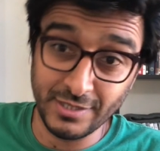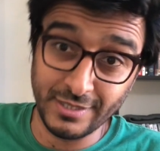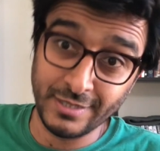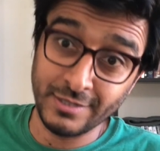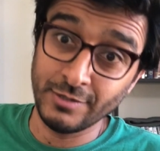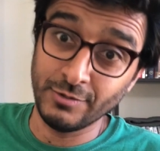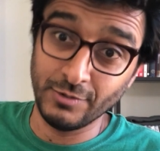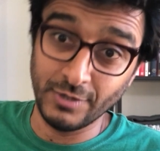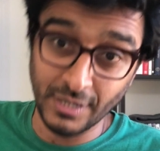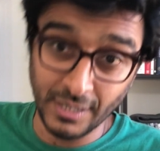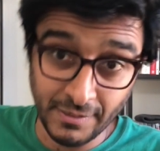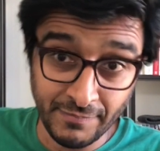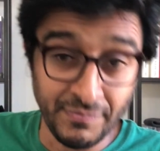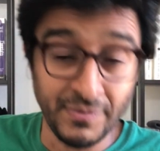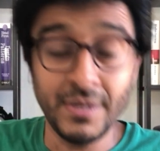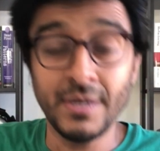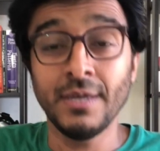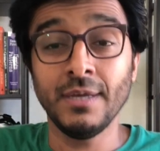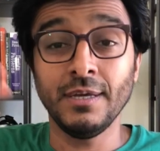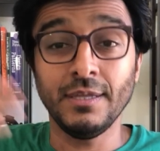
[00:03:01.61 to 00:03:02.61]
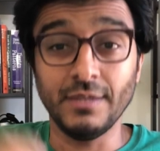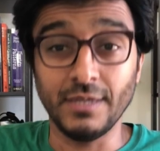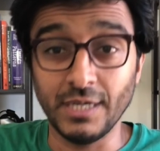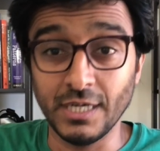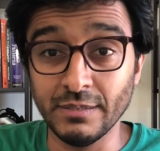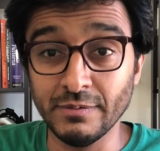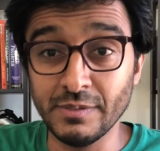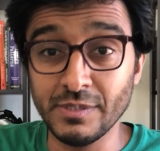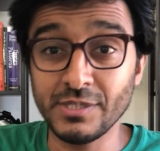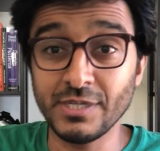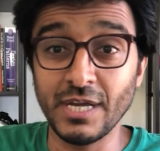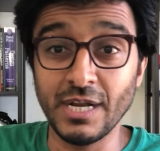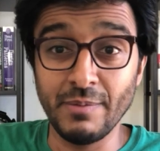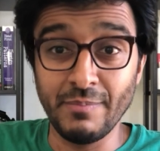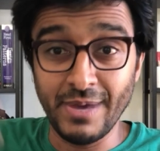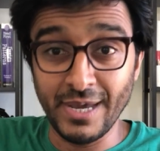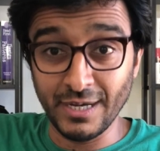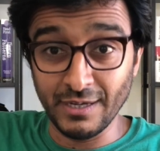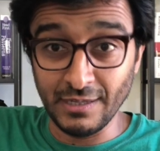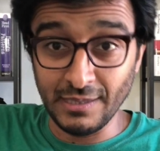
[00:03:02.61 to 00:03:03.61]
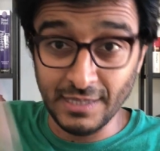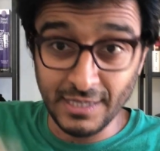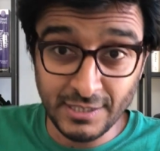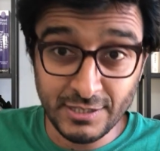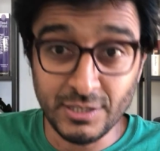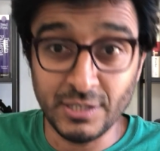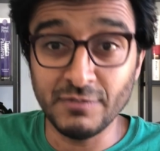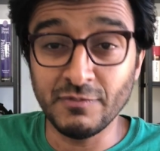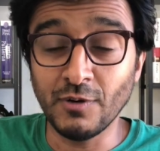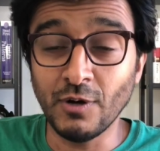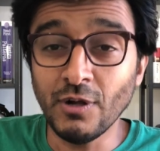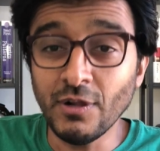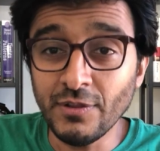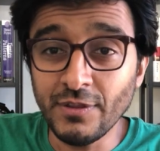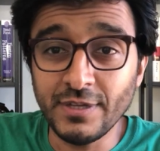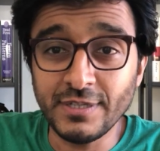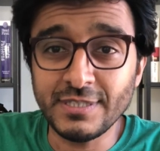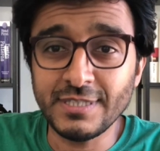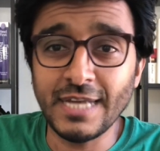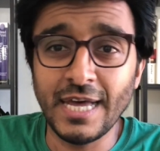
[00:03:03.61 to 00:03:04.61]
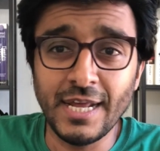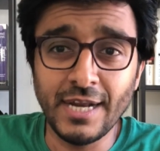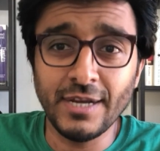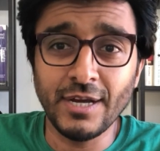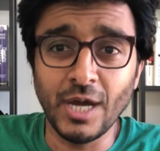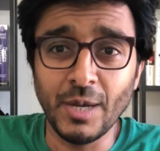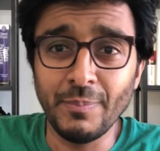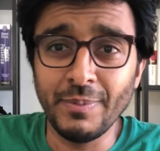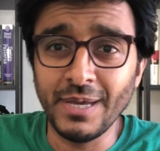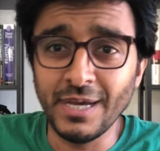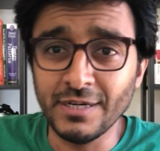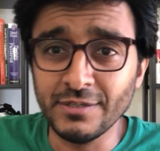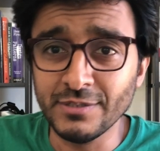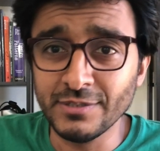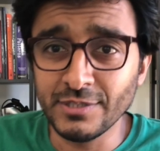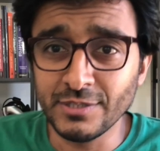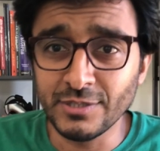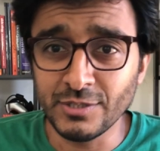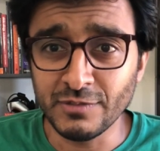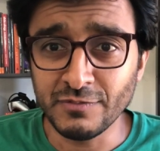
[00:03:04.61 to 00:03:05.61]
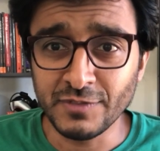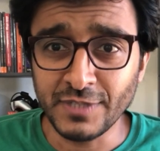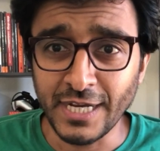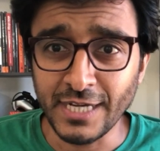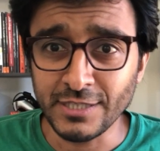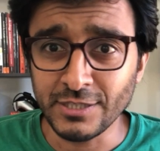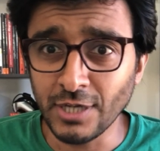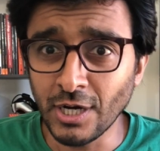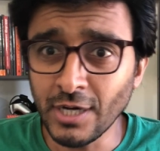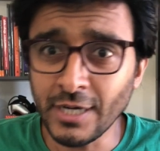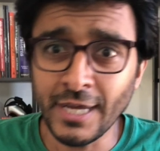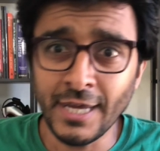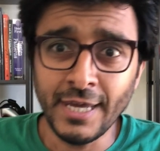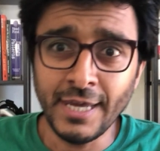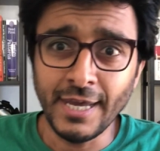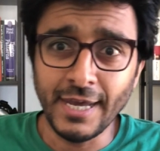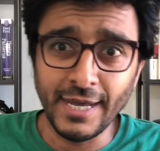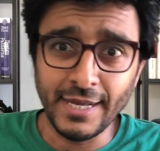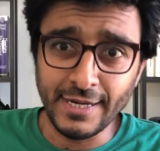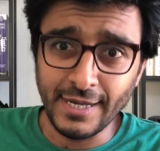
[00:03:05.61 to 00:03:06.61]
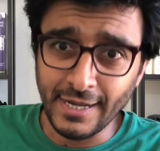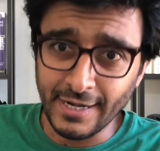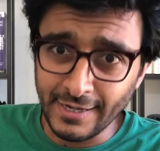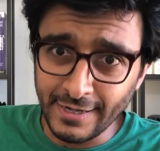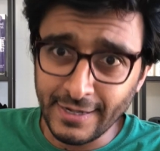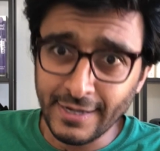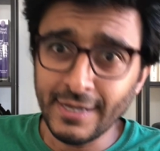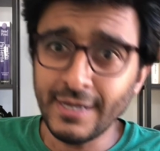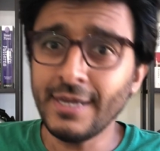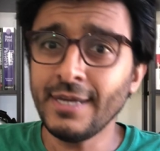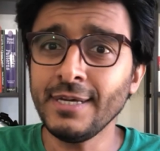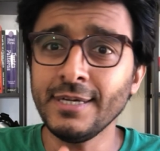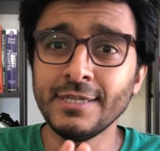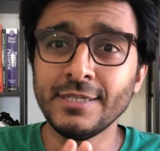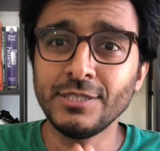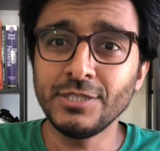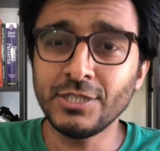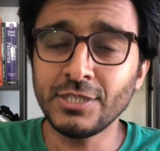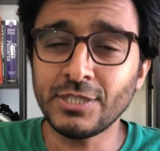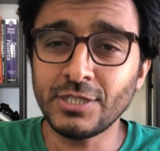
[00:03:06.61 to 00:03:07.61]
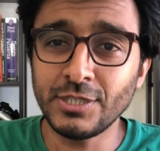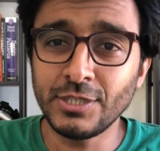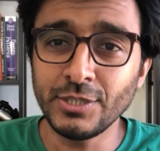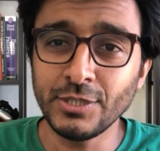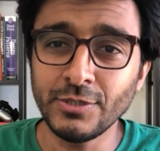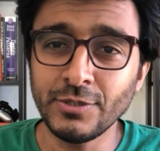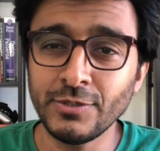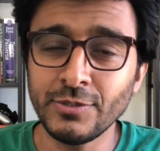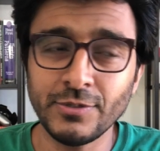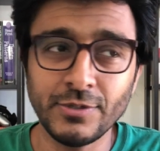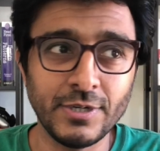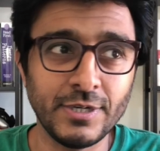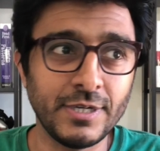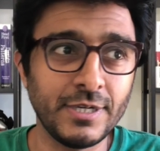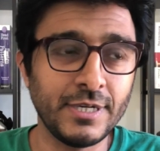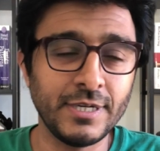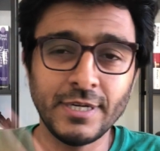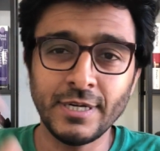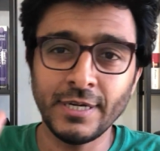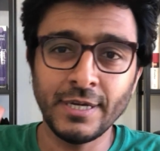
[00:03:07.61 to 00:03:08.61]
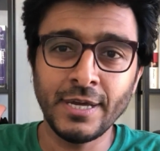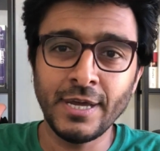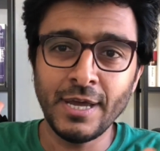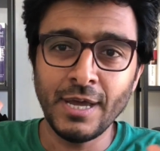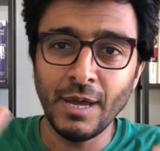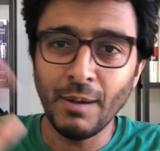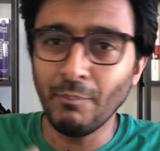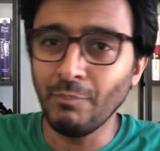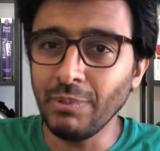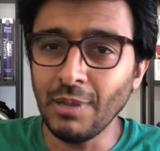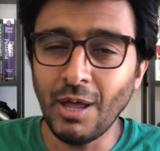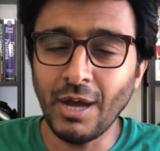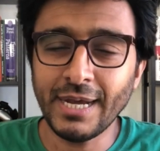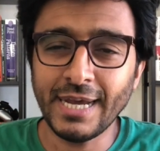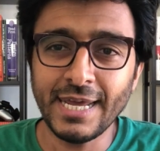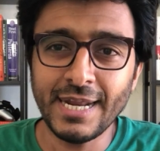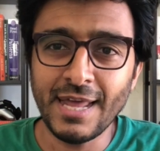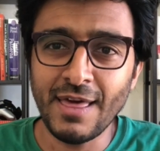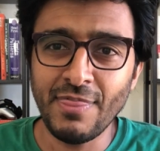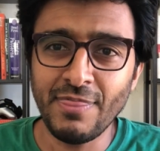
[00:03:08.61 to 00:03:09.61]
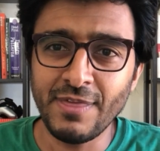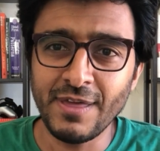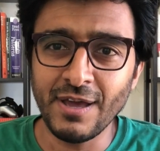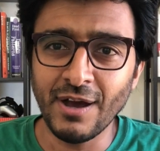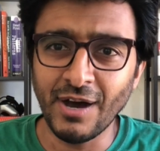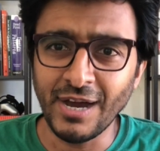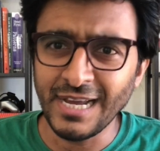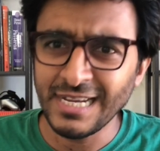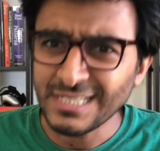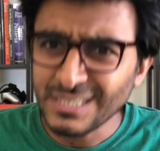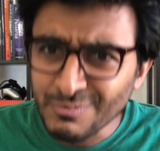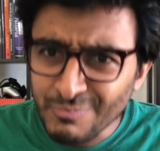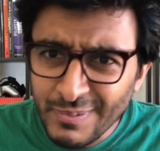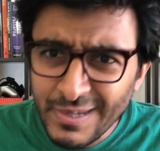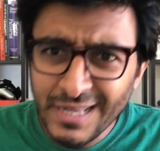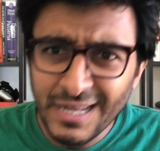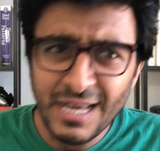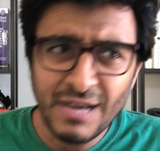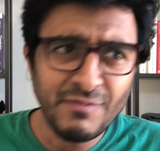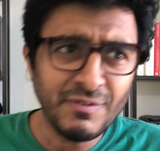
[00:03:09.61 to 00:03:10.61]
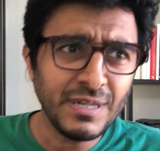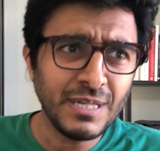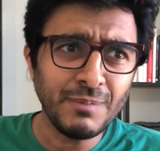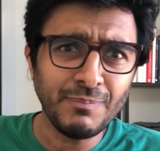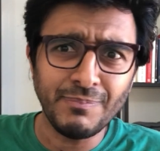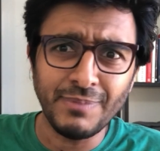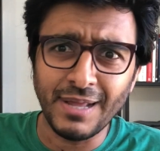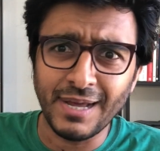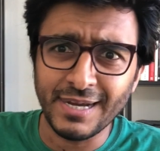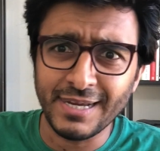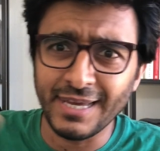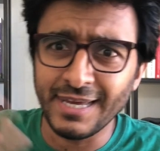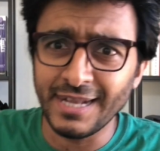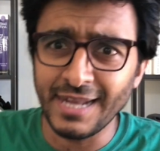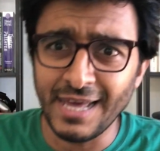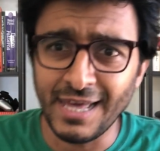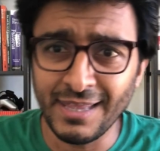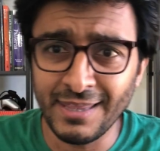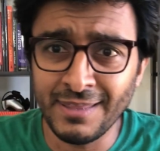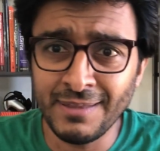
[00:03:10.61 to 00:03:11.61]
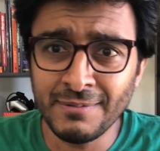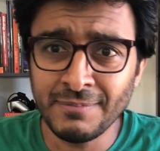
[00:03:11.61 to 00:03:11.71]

Like, well, the government's gonna make a list of all the static I P addresses of TikTok, and and they just do uh, block it at the I S P level. Block it at